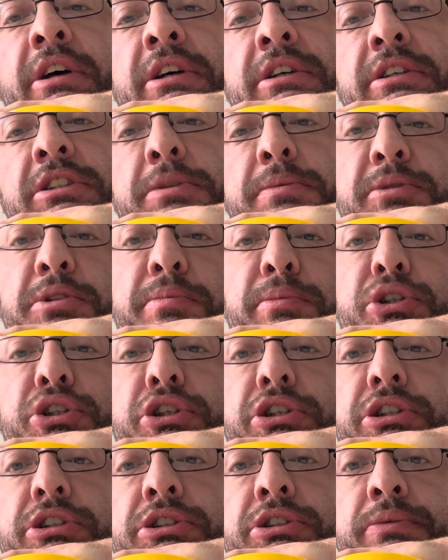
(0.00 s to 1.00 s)
some simple
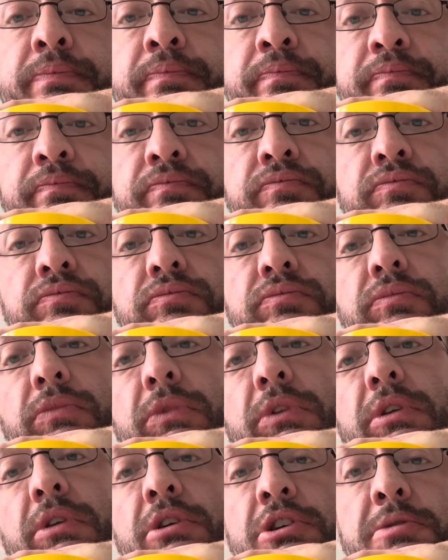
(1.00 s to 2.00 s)
sugars,
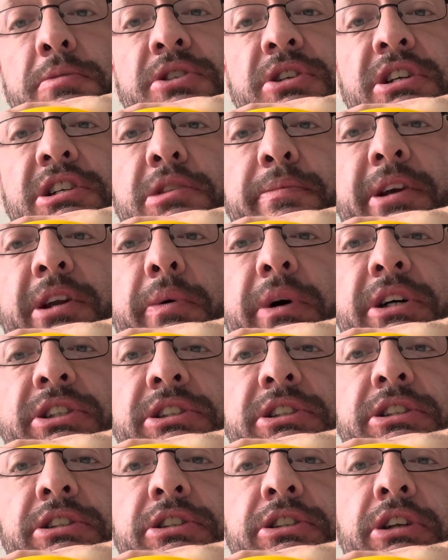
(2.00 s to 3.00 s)
some essential amino
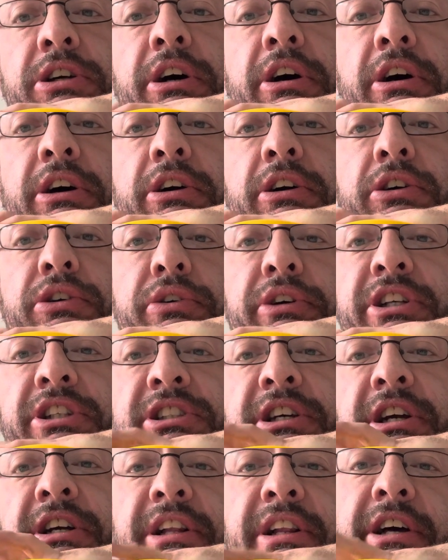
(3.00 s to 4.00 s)
acids,
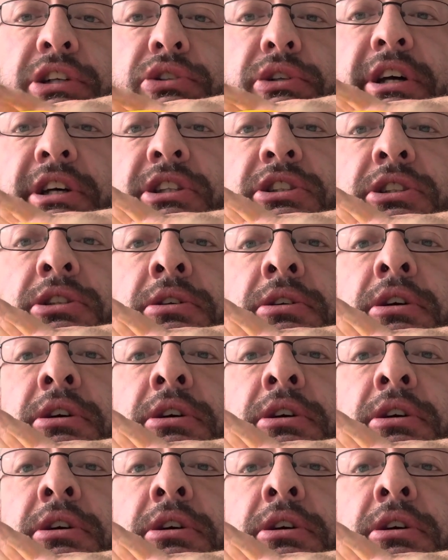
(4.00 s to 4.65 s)
creatine, electrolytes,